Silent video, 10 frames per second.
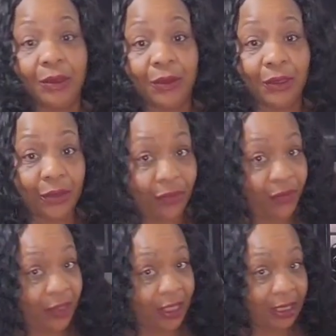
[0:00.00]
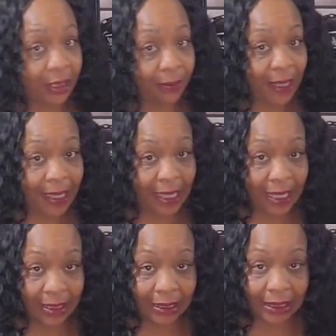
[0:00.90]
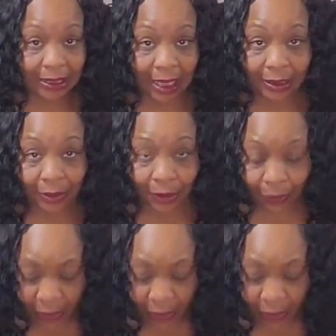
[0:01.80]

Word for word: ordered it for these pants because I knew